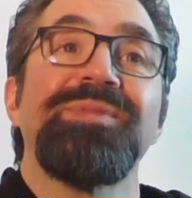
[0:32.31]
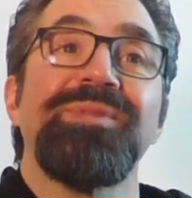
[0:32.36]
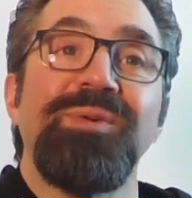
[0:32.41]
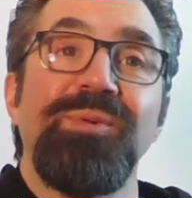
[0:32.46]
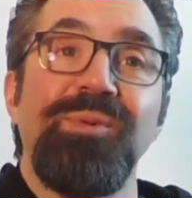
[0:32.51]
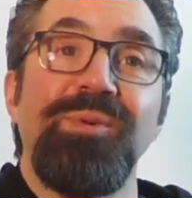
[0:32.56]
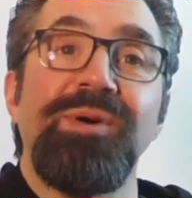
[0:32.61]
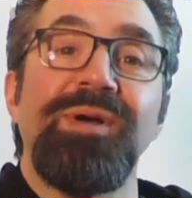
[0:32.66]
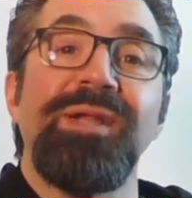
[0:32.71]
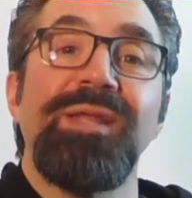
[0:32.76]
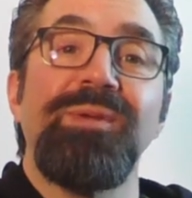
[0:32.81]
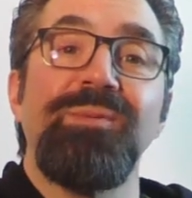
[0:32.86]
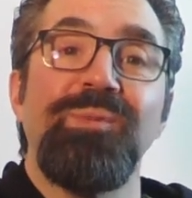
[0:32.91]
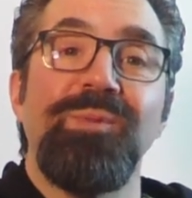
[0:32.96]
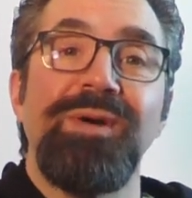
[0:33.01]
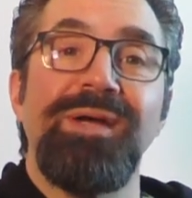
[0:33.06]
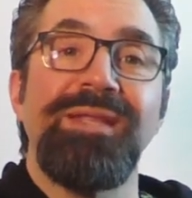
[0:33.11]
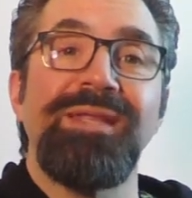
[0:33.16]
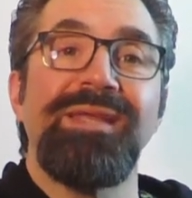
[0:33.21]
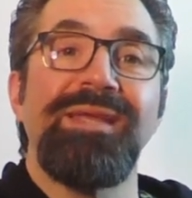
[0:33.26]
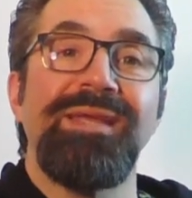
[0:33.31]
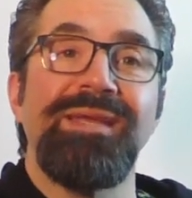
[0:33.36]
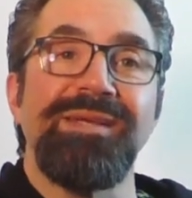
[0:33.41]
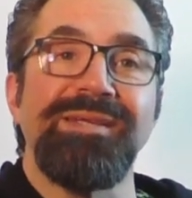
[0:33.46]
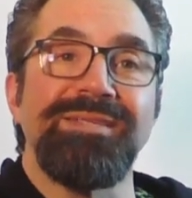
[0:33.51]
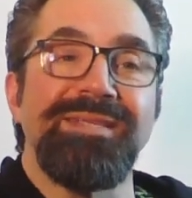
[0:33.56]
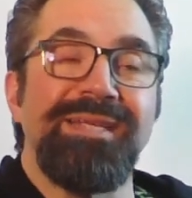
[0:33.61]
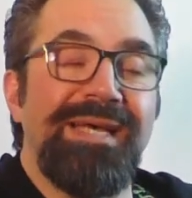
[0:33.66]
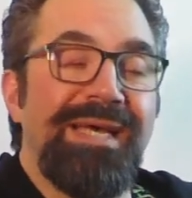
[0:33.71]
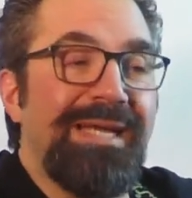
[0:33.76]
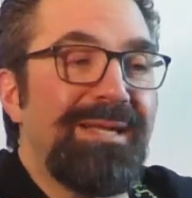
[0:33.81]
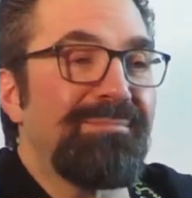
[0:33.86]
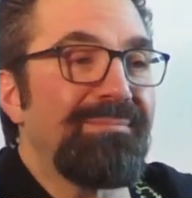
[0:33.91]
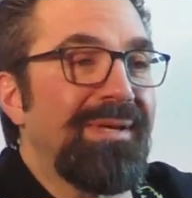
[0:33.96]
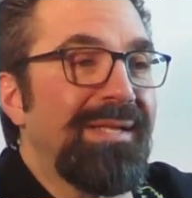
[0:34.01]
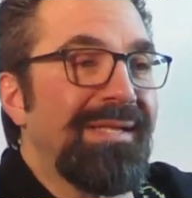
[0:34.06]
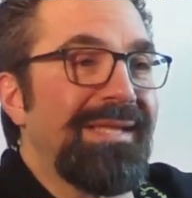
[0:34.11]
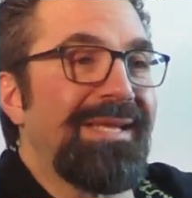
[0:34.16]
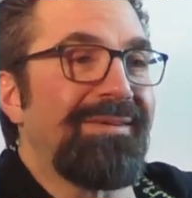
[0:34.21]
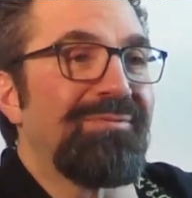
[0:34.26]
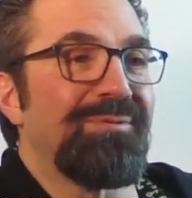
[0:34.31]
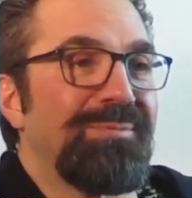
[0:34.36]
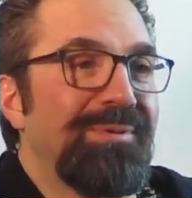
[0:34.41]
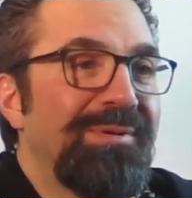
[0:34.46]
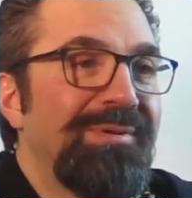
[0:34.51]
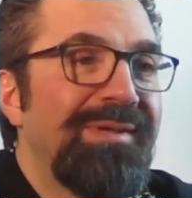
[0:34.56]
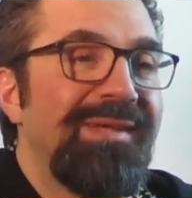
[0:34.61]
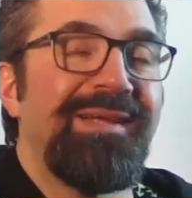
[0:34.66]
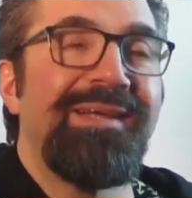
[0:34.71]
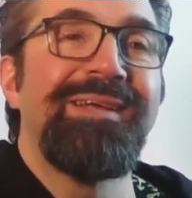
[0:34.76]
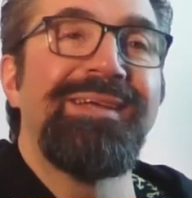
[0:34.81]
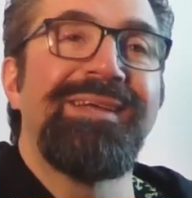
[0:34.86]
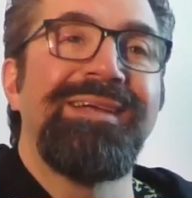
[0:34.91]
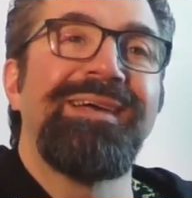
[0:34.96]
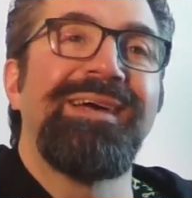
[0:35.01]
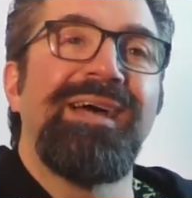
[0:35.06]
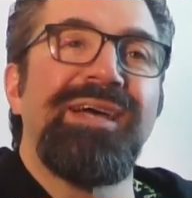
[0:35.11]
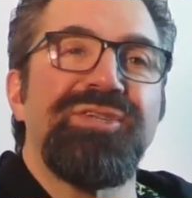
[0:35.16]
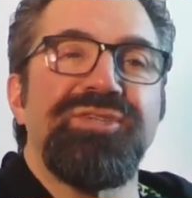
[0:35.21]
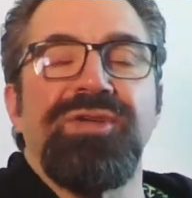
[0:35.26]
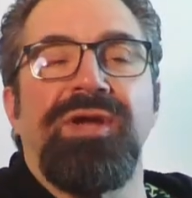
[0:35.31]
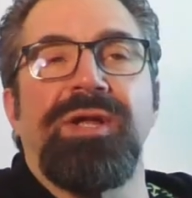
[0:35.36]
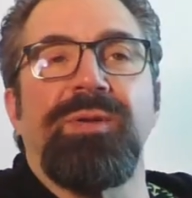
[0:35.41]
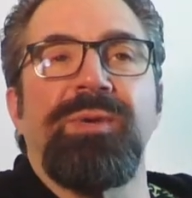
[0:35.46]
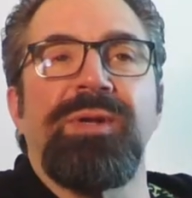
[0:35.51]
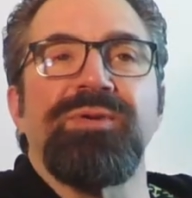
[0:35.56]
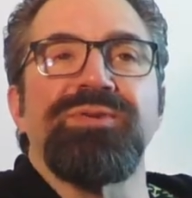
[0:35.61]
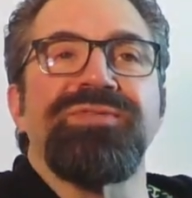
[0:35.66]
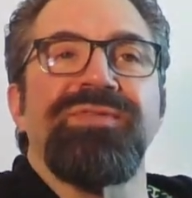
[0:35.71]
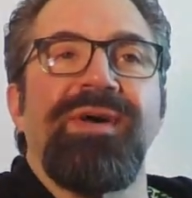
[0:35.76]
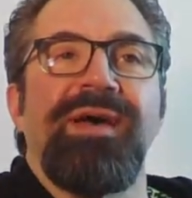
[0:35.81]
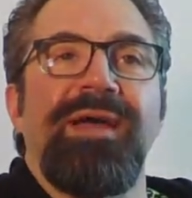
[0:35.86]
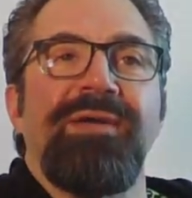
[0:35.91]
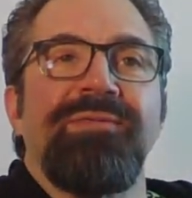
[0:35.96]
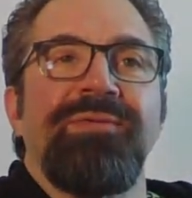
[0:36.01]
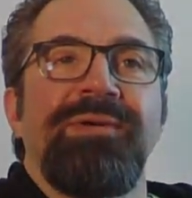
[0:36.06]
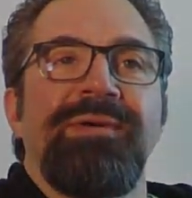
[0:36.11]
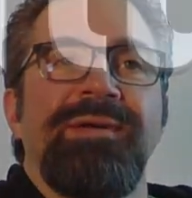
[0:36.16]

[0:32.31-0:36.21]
21 years. Unbelievable. I started when I was 5.